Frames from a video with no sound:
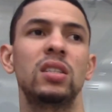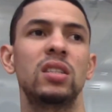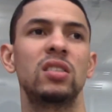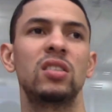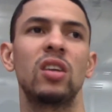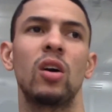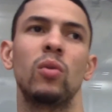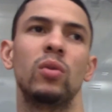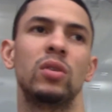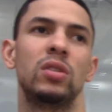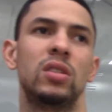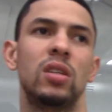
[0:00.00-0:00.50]
It's
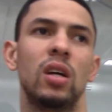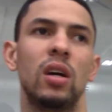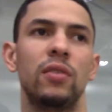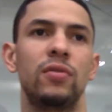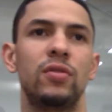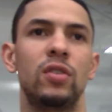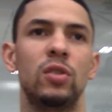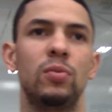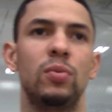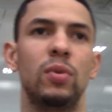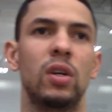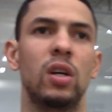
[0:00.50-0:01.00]
always
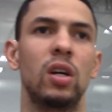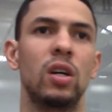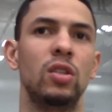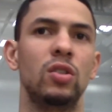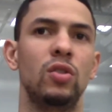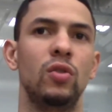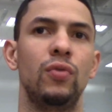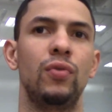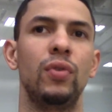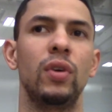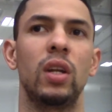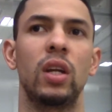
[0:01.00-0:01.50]
tough just
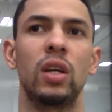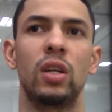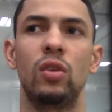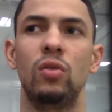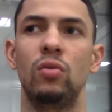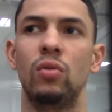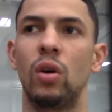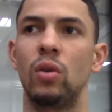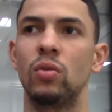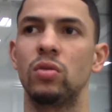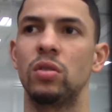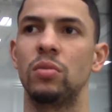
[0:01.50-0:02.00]
because you feel like you
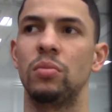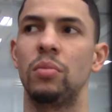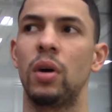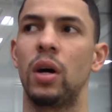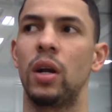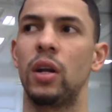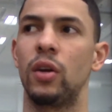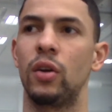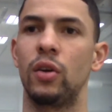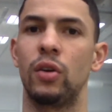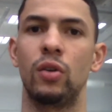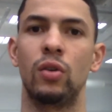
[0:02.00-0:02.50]
know
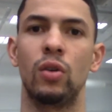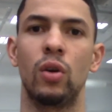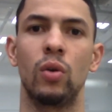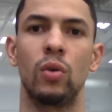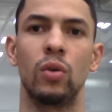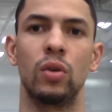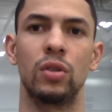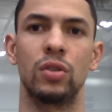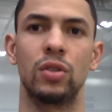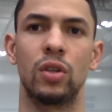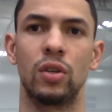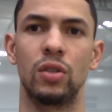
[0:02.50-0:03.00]
somebody or you
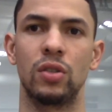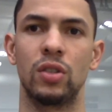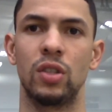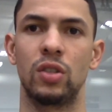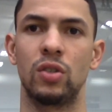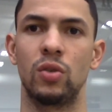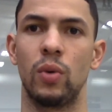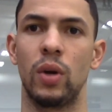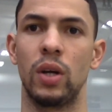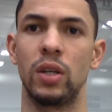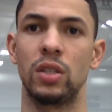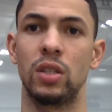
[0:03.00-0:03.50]
know a certain
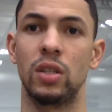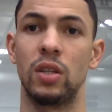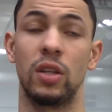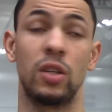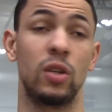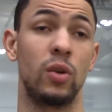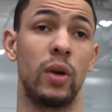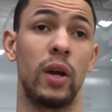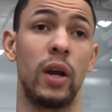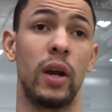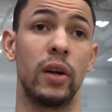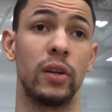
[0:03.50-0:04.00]
situation
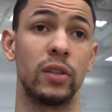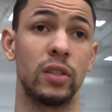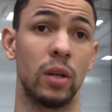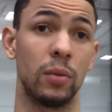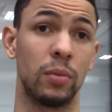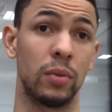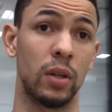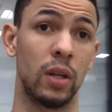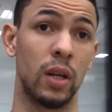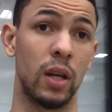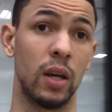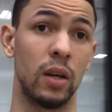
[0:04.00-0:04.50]
and you hear
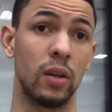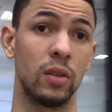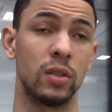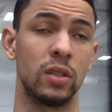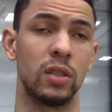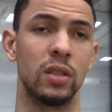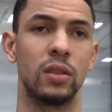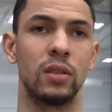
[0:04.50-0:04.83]
something else.